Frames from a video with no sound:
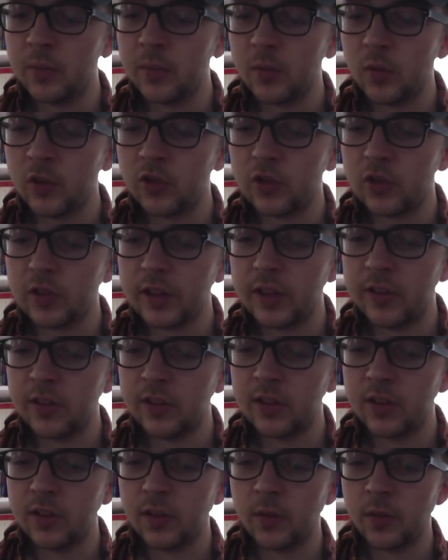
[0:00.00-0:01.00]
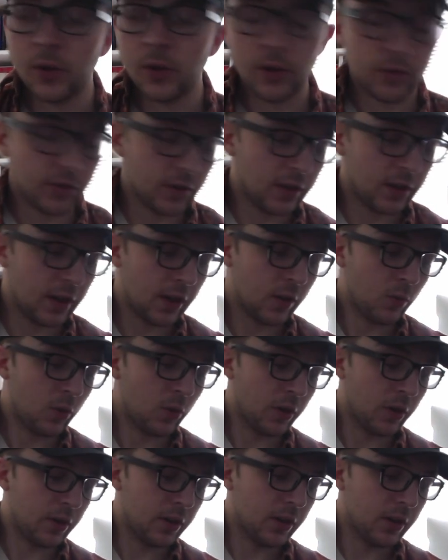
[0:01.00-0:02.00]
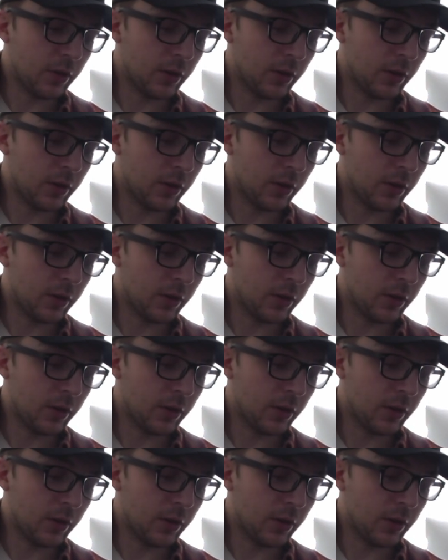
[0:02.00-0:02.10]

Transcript: which leads into the verse again, where, you know, he's